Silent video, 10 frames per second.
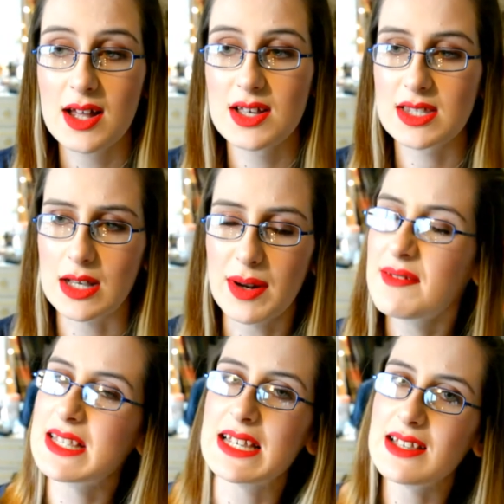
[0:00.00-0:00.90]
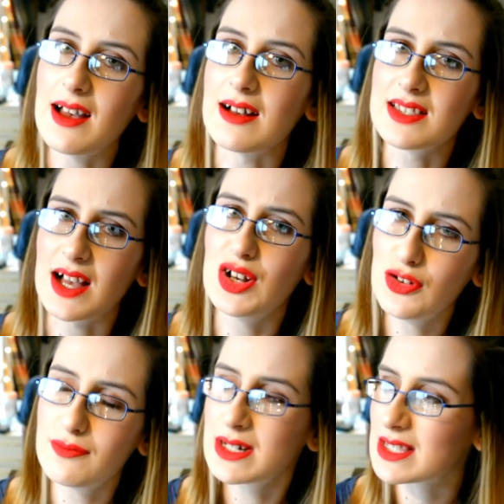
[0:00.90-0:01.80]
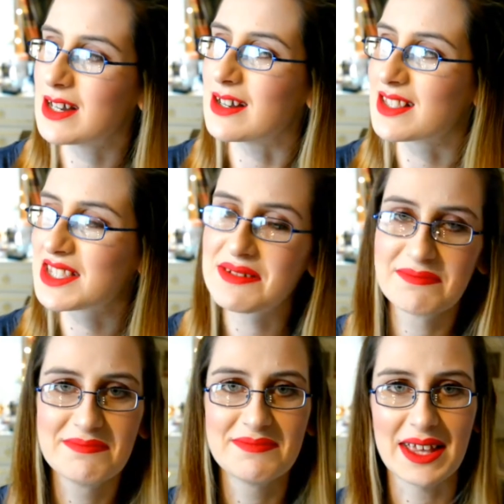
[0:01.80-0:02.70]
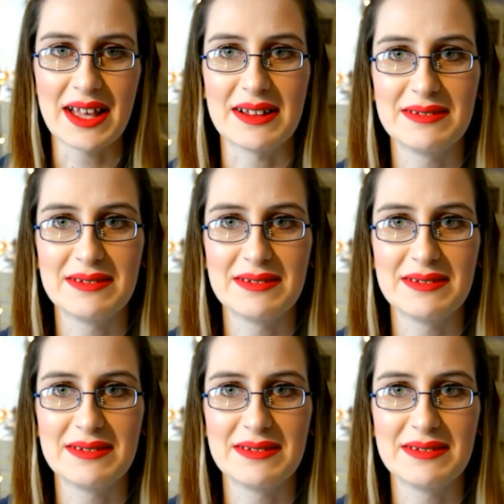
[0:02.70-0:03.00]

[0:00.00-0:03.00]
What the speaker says: So I'm gonna have to say skirts. I love my skirts. Yeah.